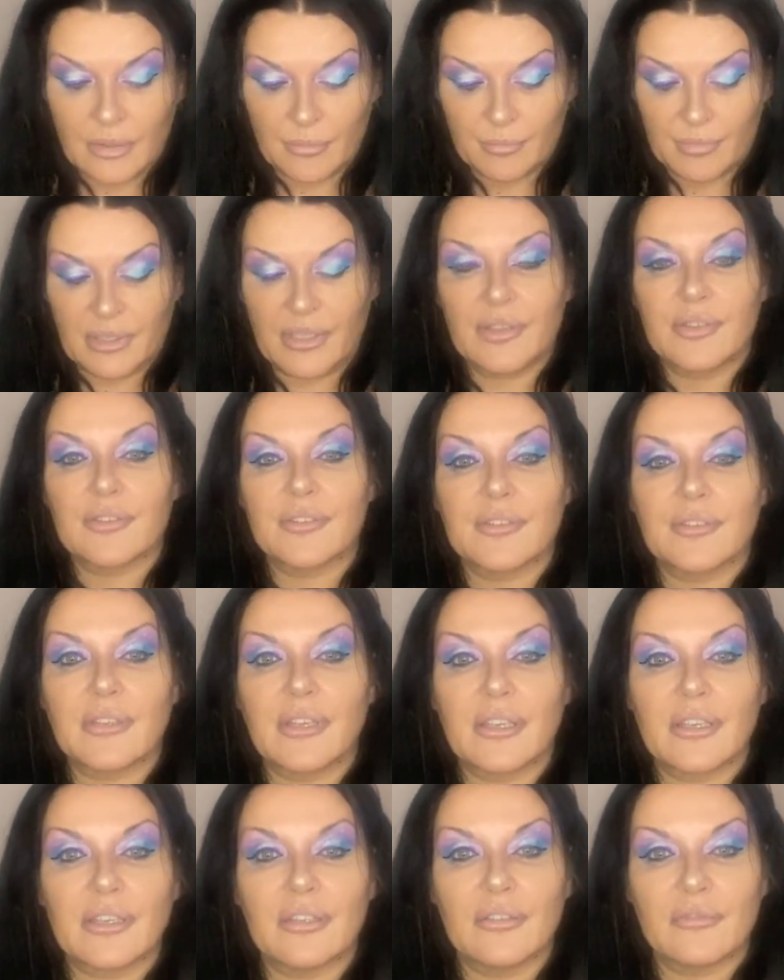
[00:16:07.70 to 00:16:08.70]
because
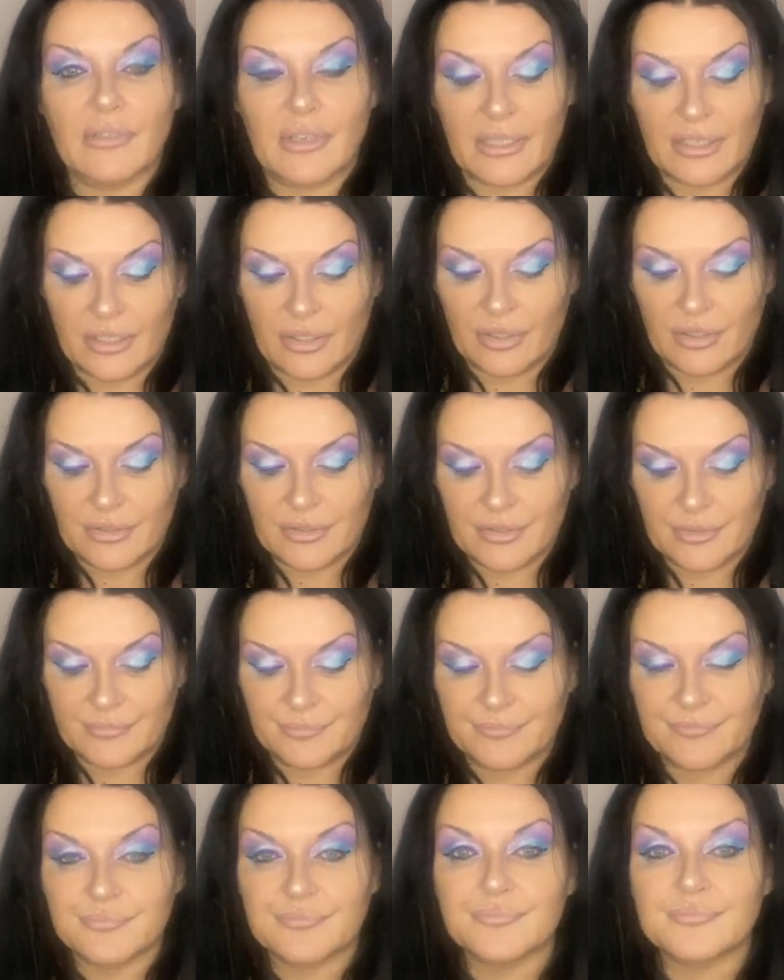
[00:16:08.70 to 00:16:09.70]
it can look really good.
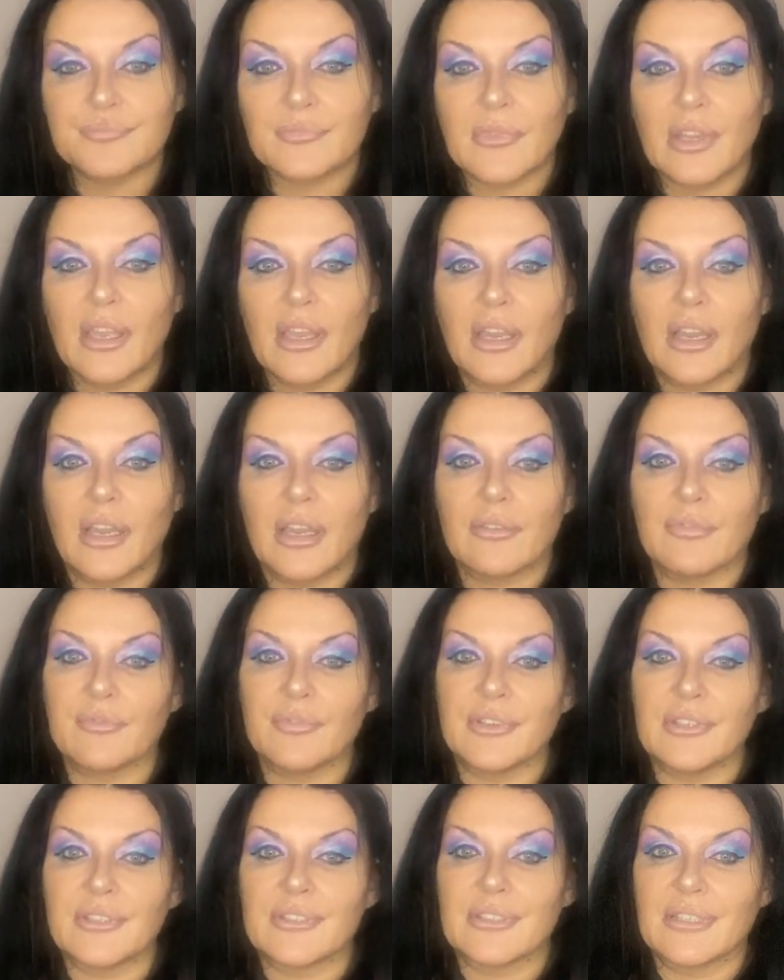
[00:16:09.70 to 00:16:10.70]
I haven't
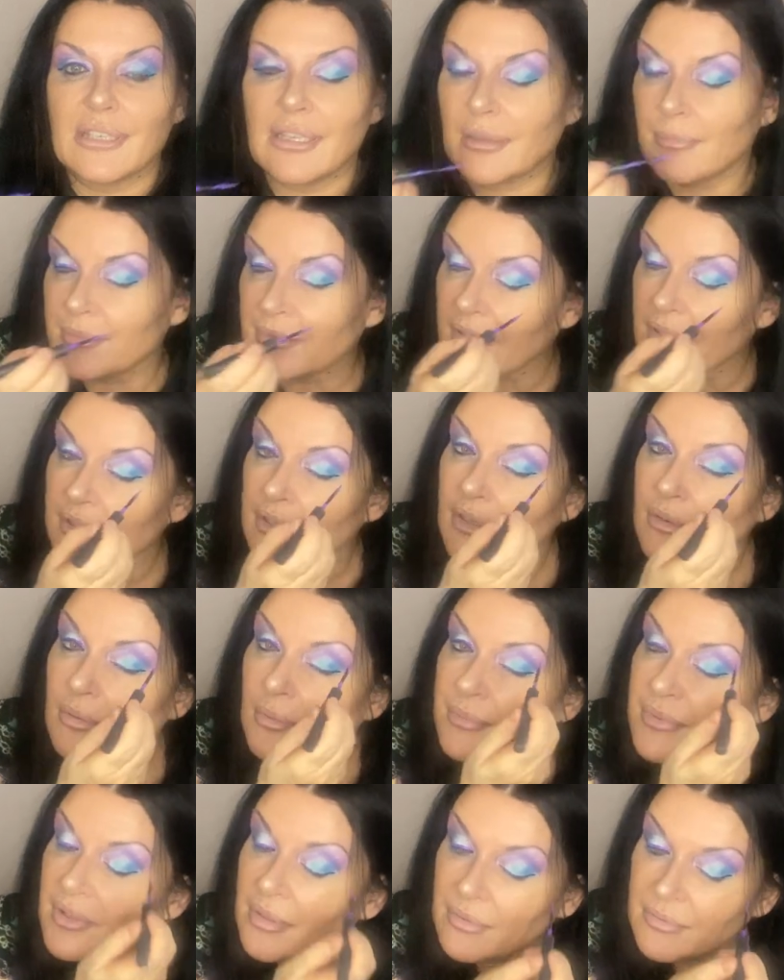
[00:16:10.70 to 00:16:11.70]
finished the lips, I know,
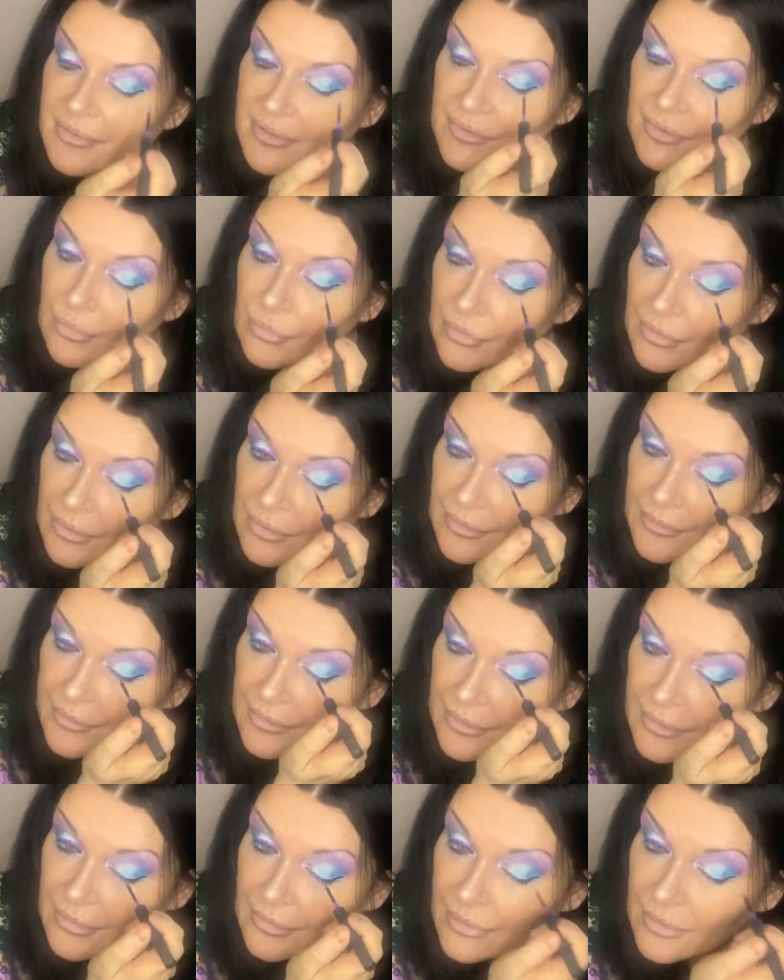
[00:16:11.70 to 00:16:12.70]
I'm so disorganised,
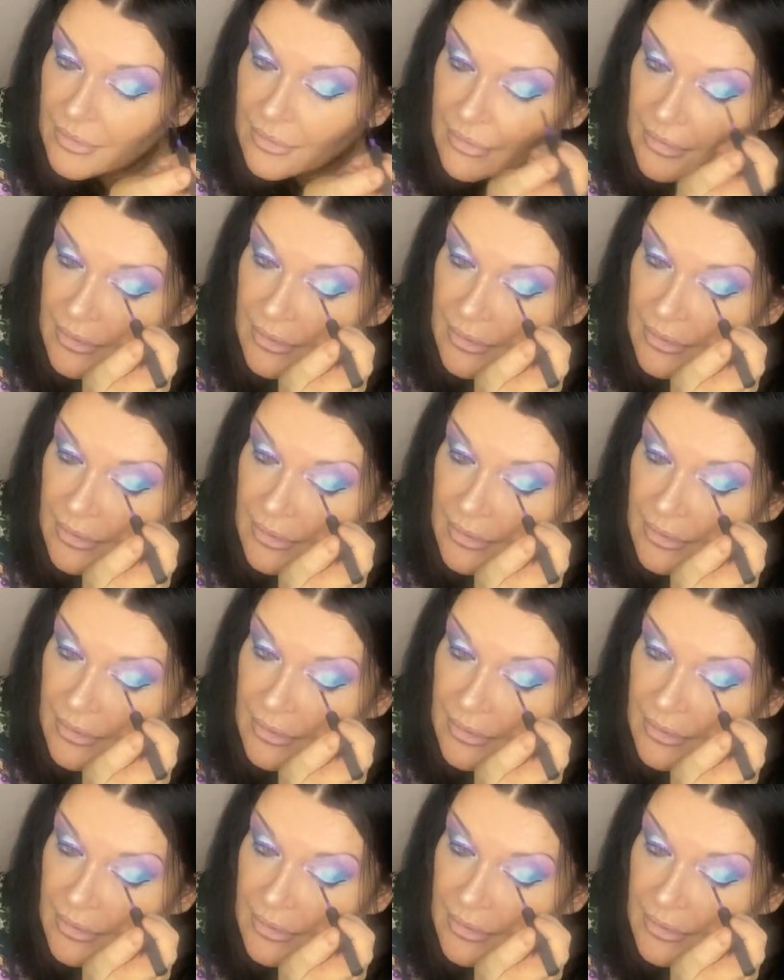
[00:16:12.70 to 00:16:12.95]
aren't